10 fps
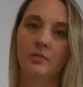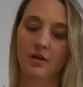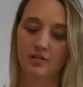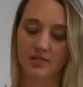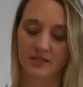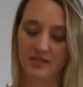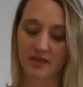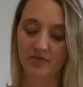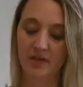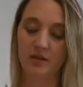There's a
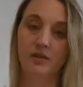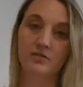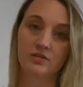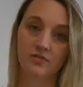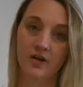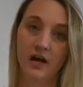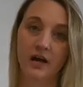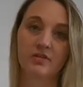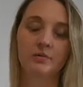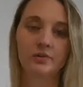7 and there's a
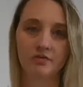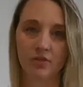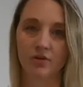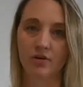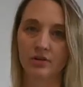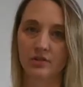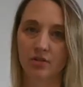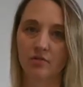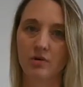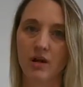5, and I believe the third is a
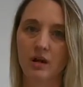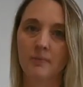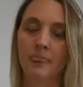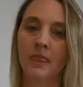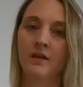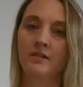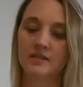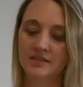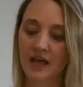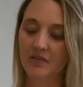3. The
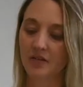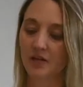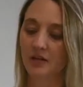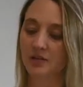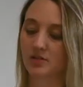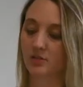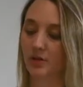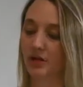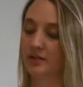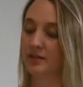7 is the
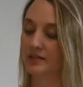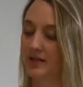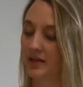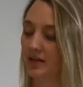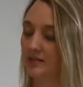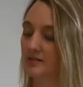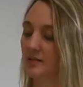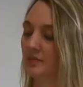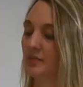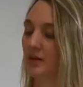one that
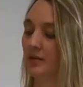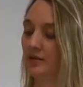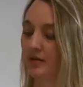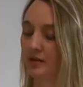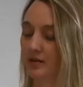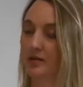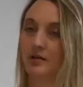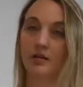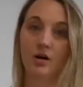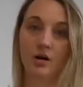says,
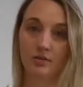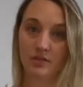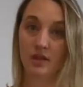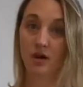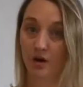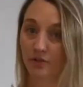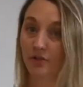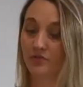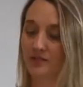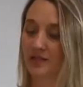the author
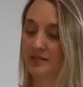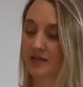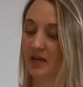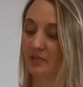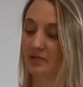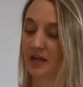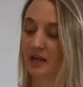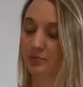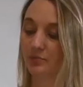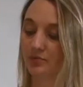of this essay was
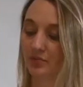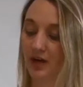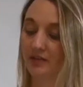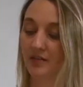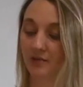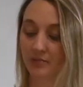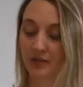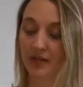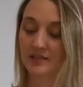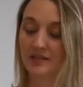able to find the
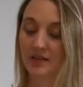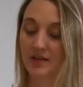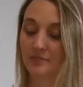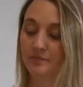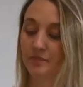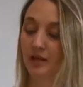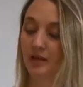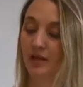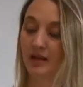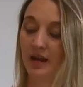complexity
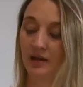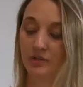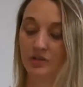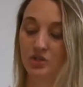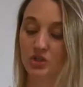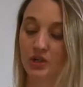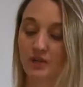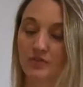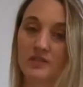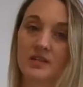and how it
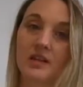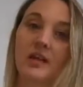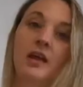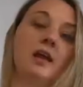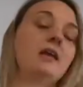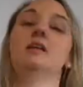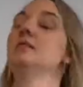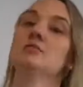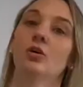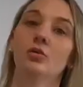shifts and
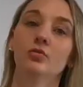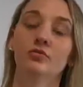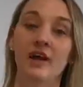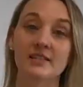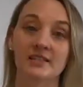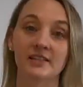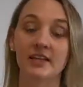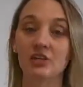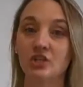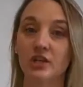his own
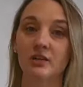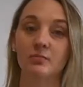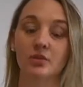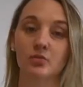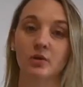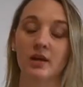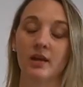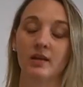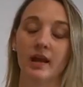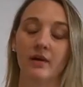vacillation
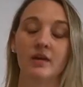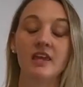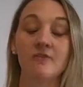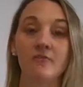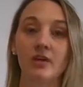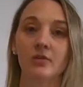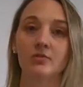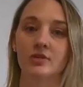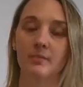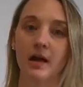between how he
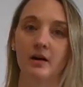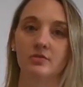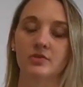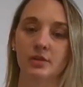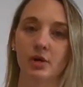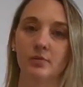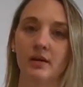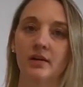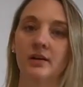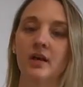feels about
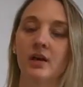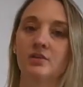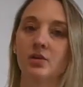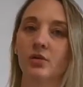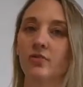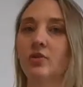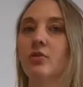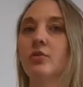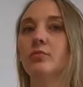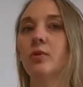Zenobia. So if
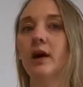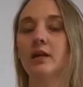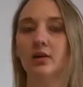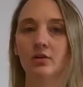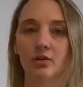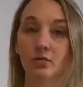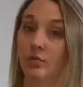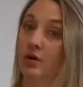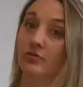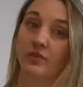you're writing a
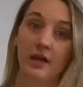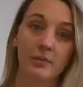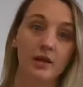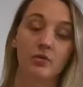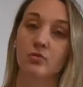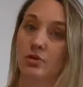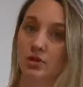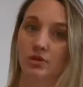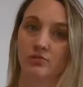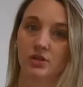Q1 for that matter, or a
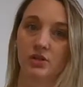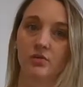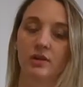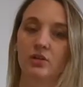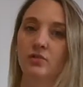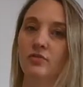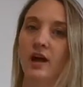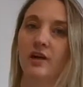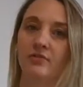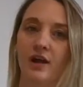Q2, and you've
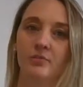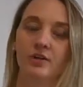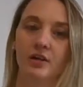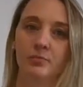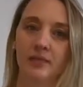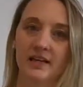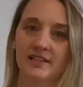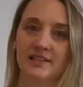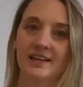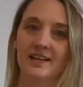not found the
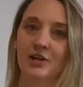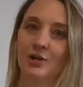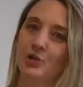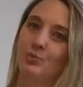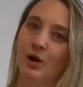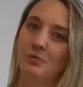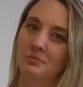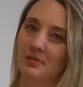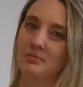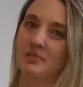complexity, you're
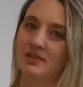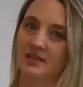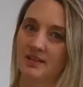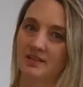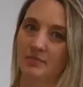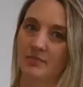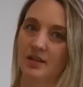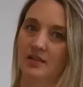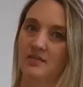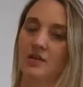probably missing
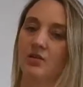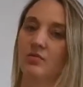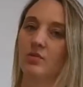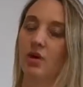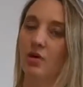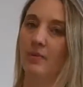something. So go